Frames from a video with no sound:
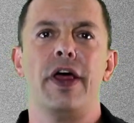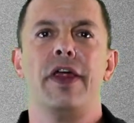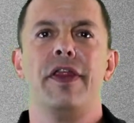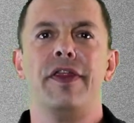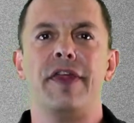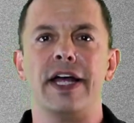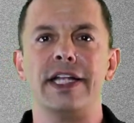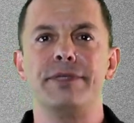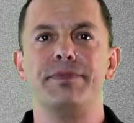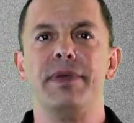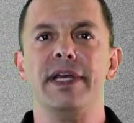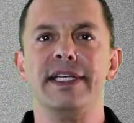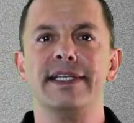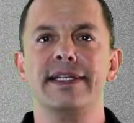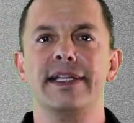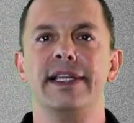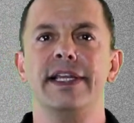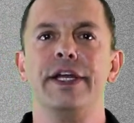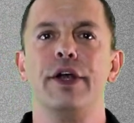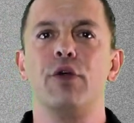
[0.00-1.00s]
That's
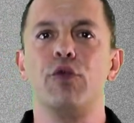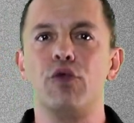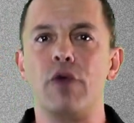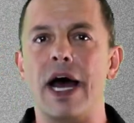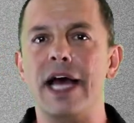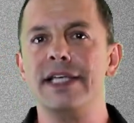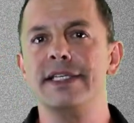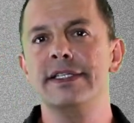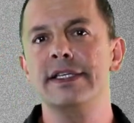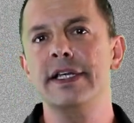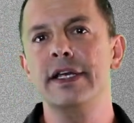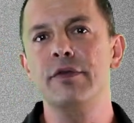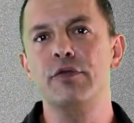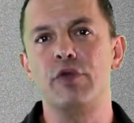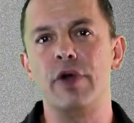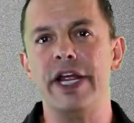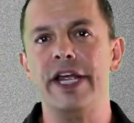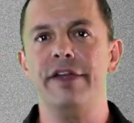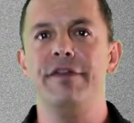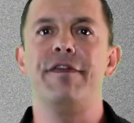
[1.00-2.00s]
basically a rising
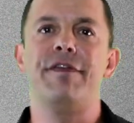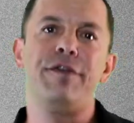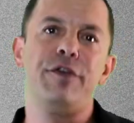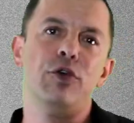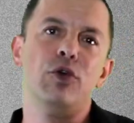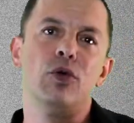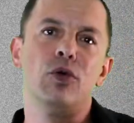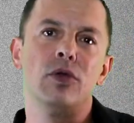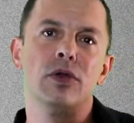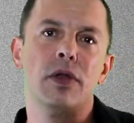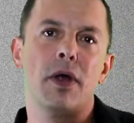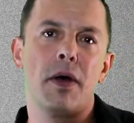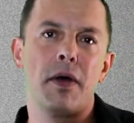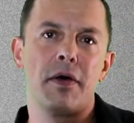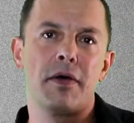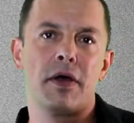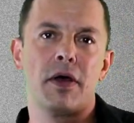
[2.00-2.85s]
rate fuel